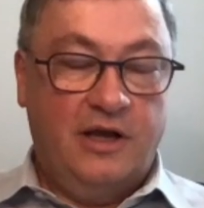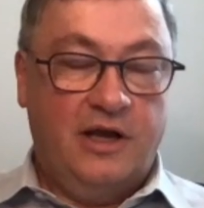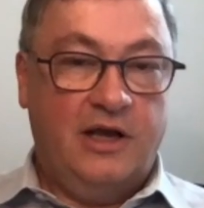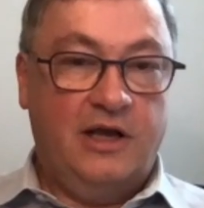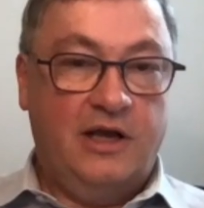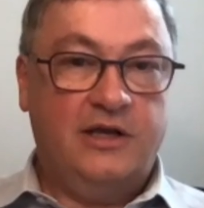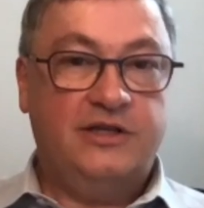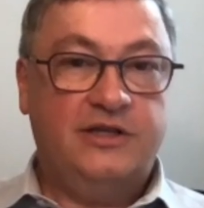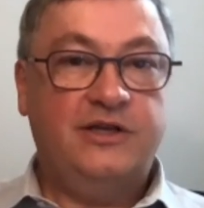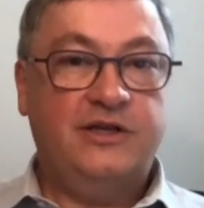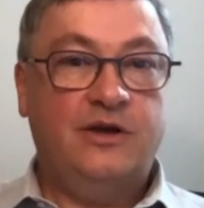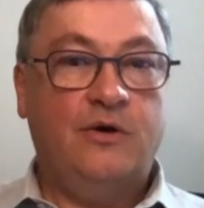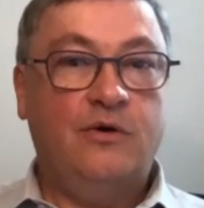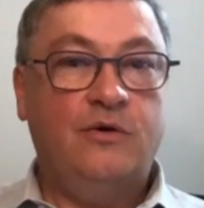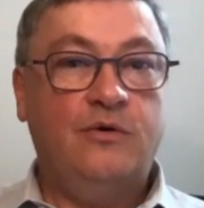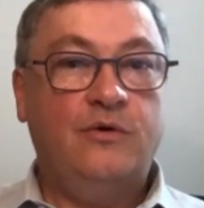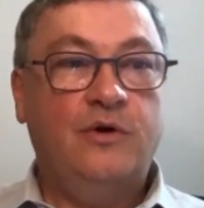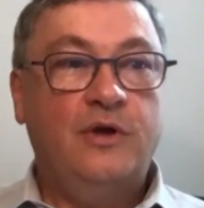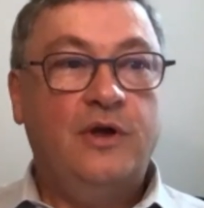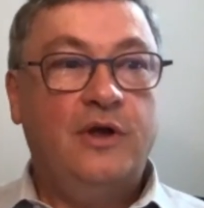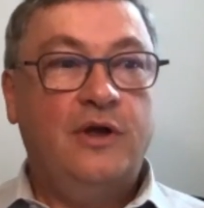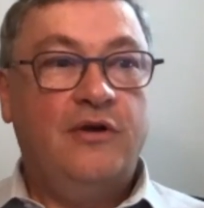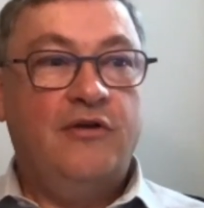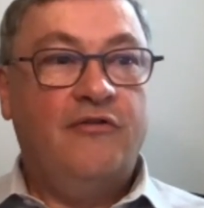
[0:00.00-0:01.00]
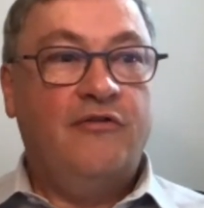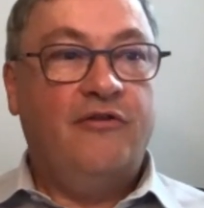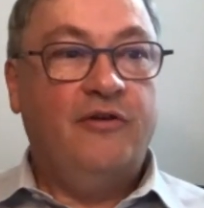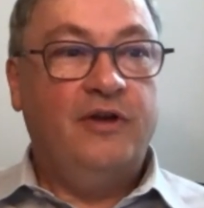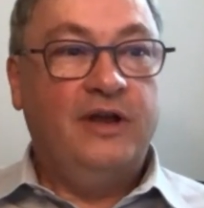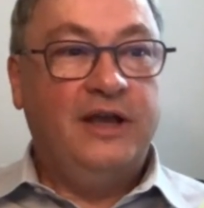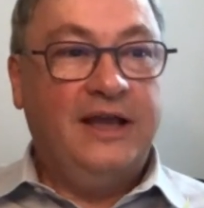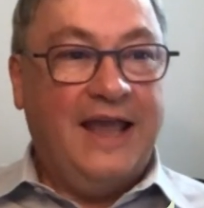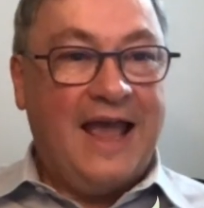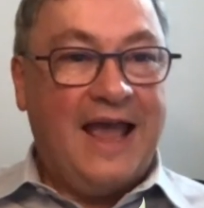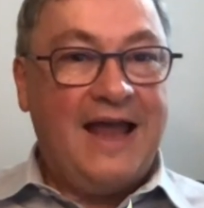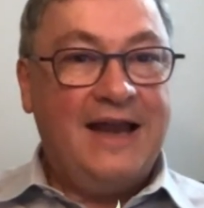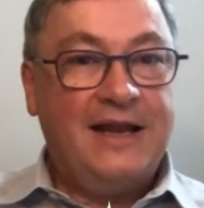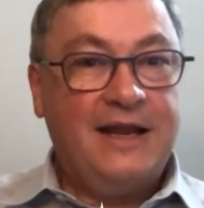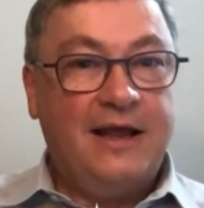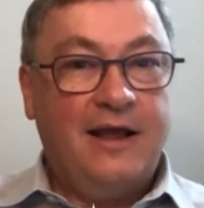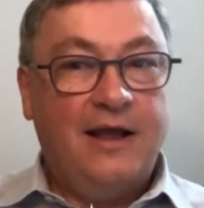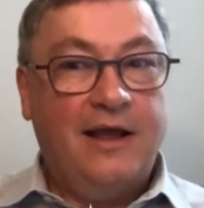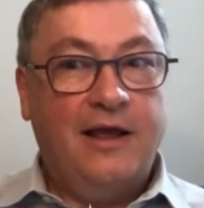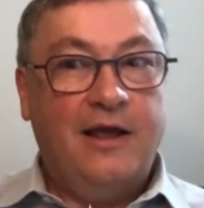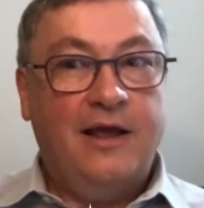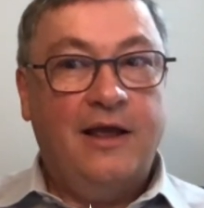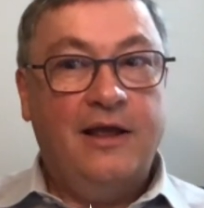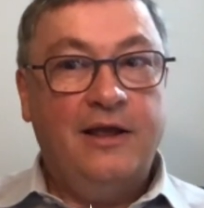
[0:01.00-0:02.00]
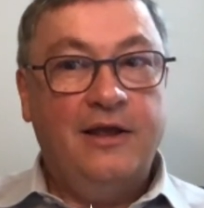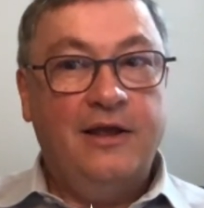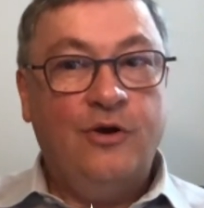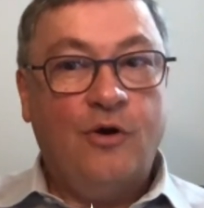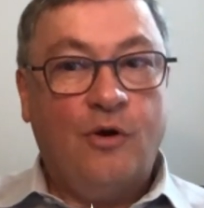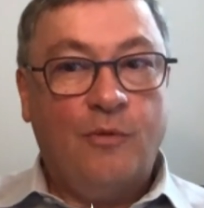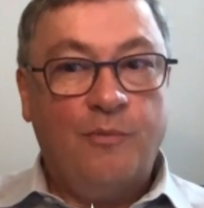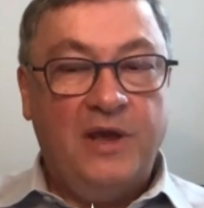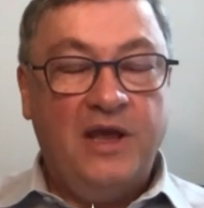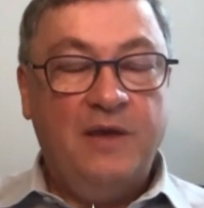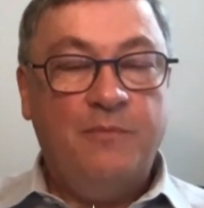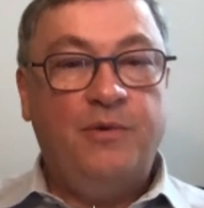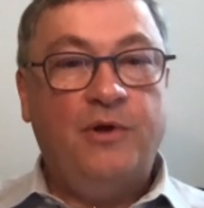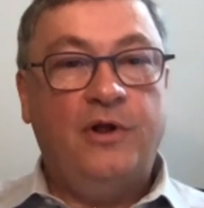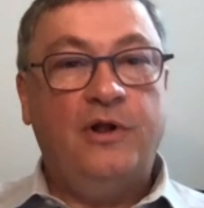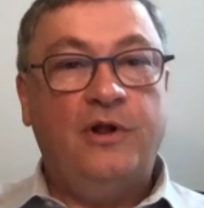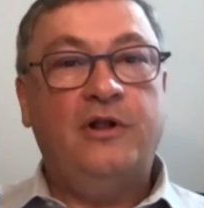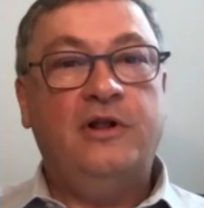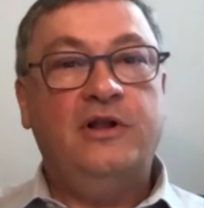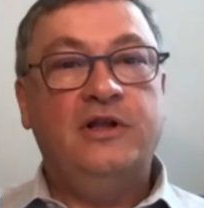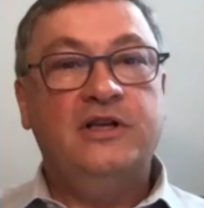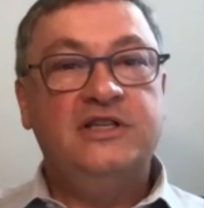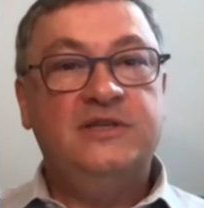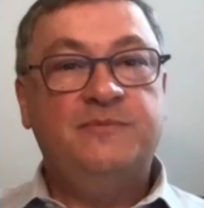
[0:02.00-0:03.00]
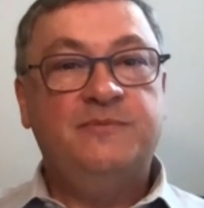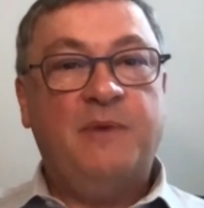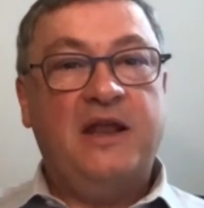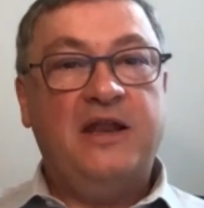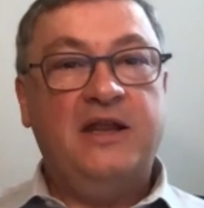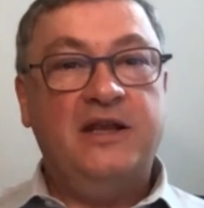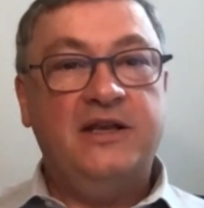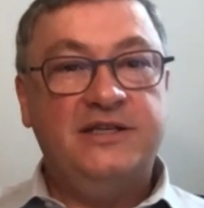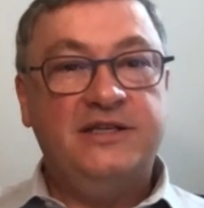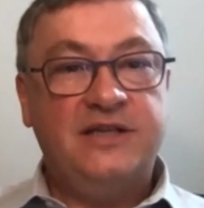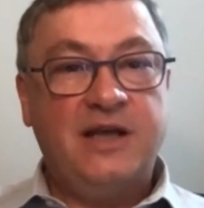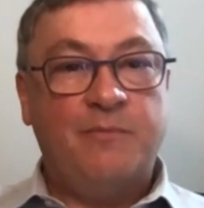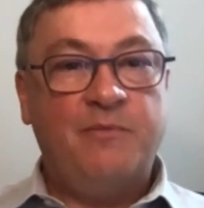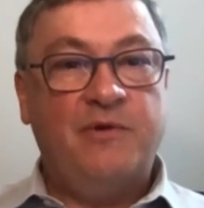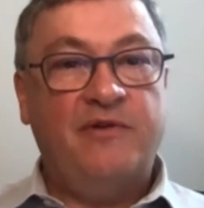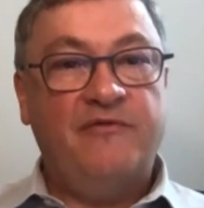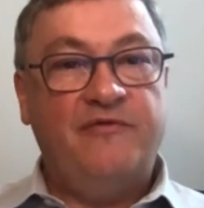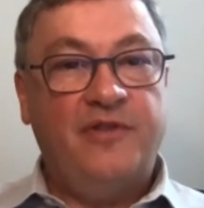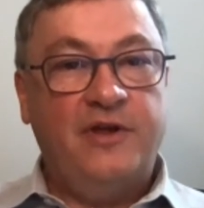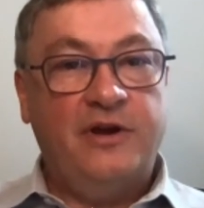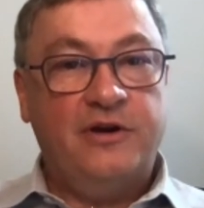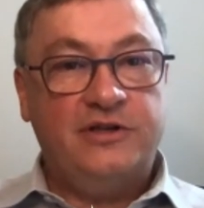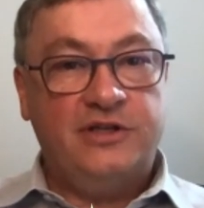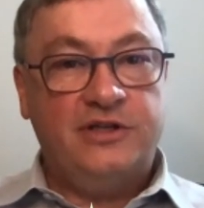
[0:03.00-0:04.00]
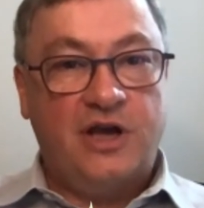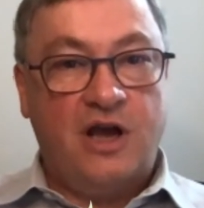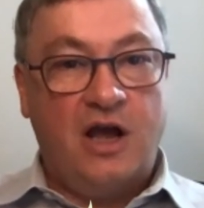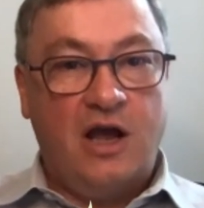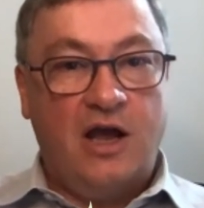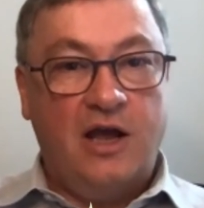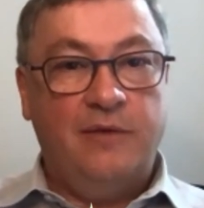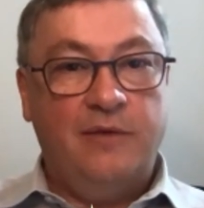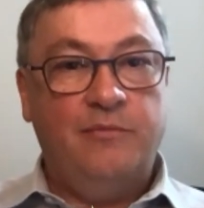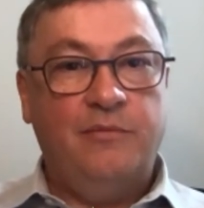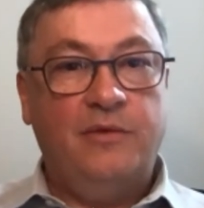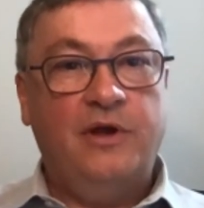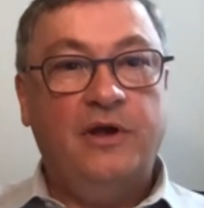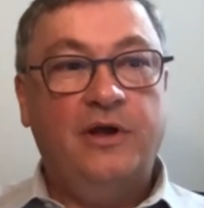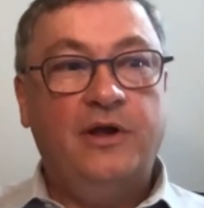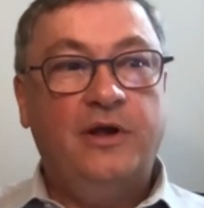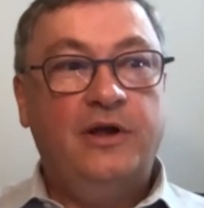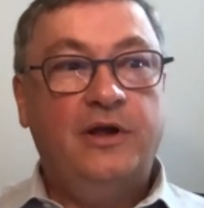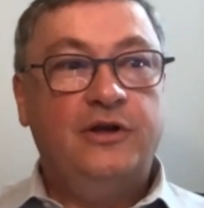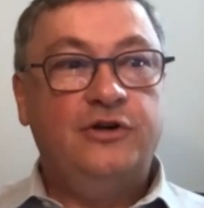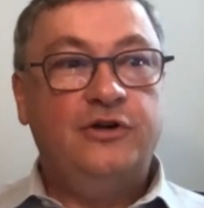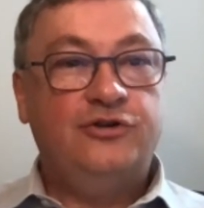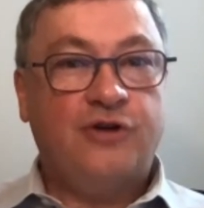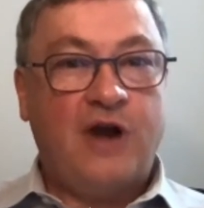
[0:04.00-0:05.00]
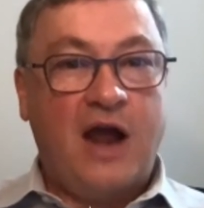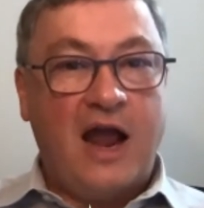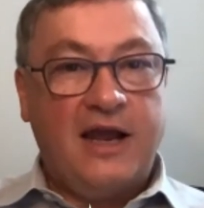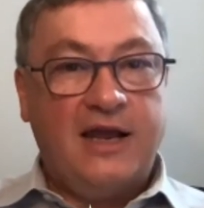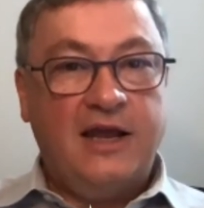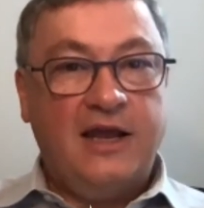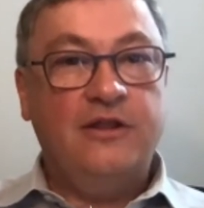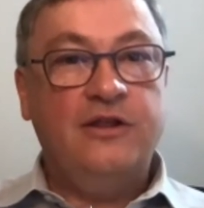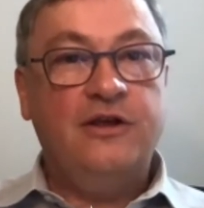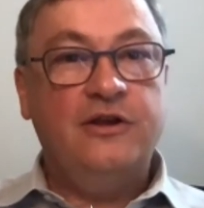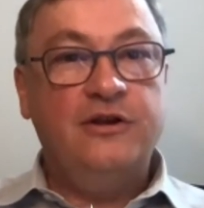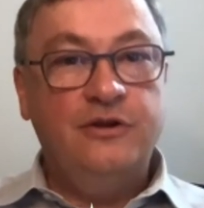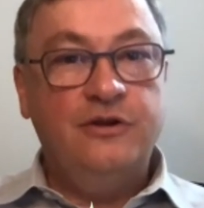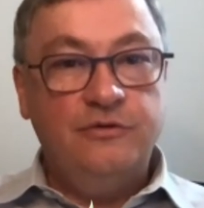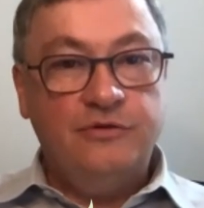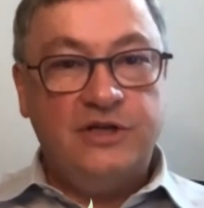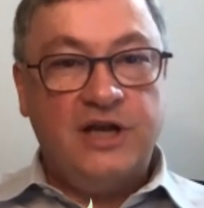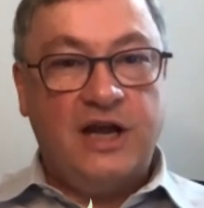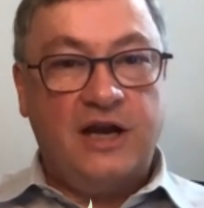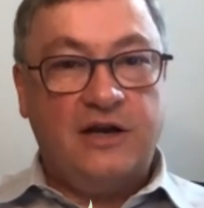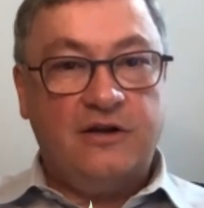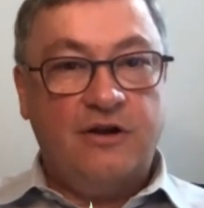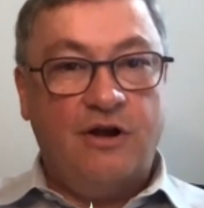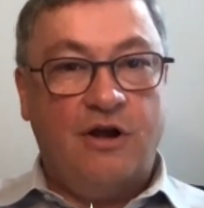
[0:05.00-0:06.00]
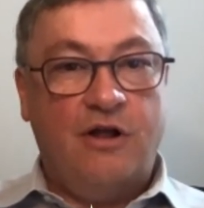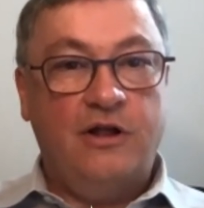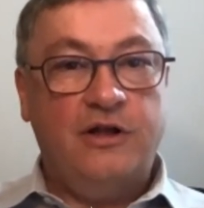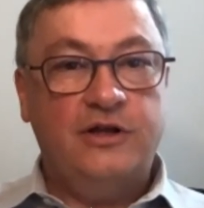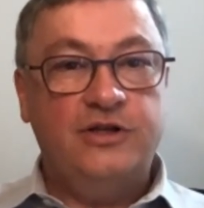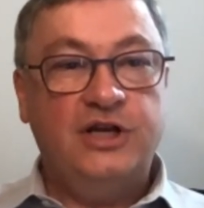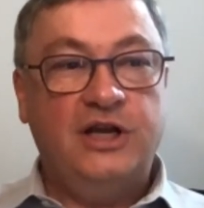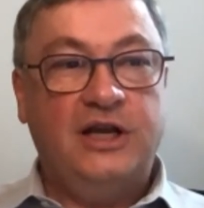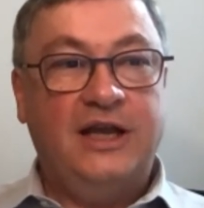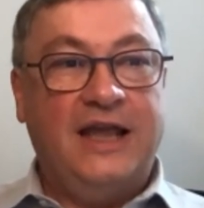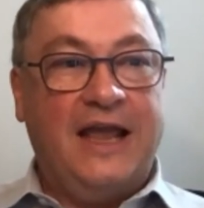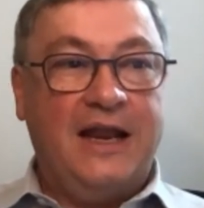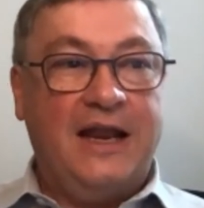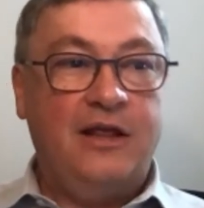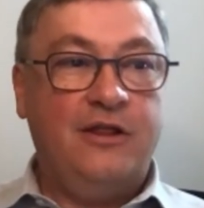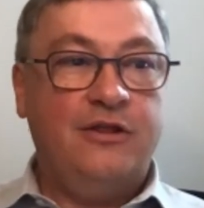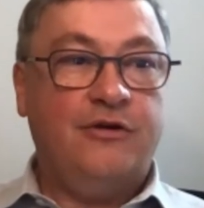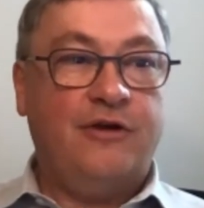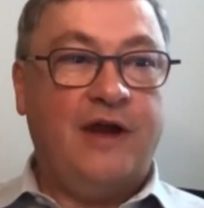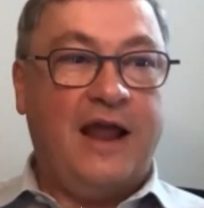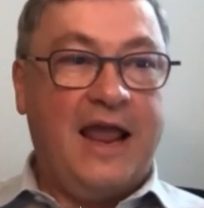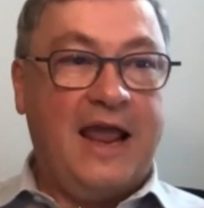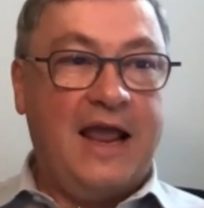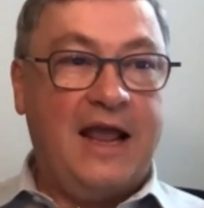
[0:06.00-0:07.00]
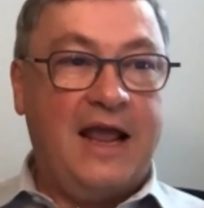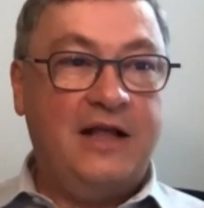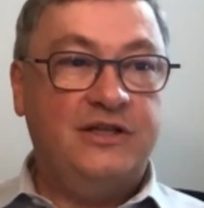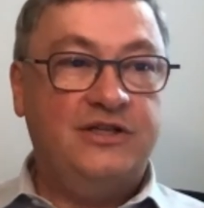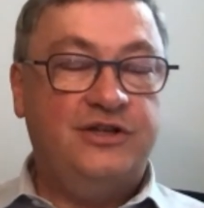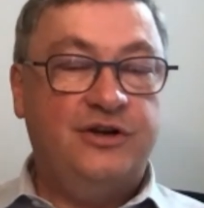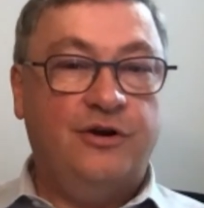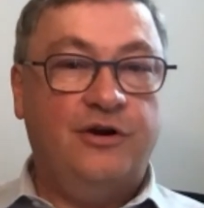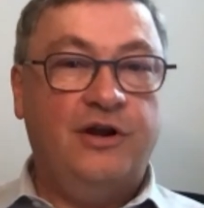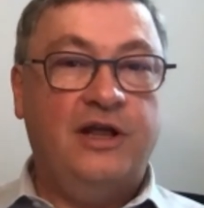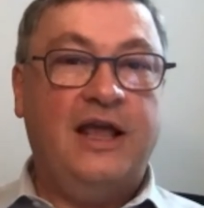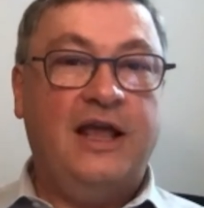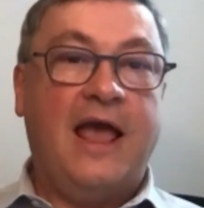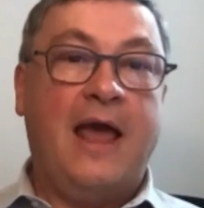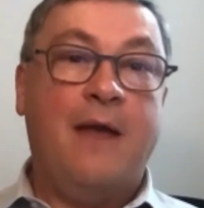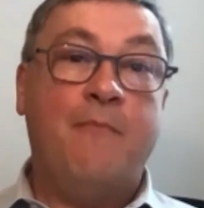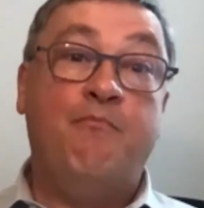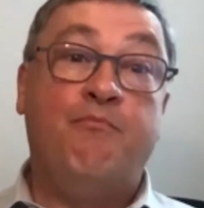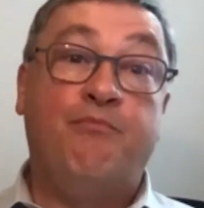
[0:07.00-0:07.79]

Uh, so get your people spending some of their time tracking the new technology, getting their hands dirty, and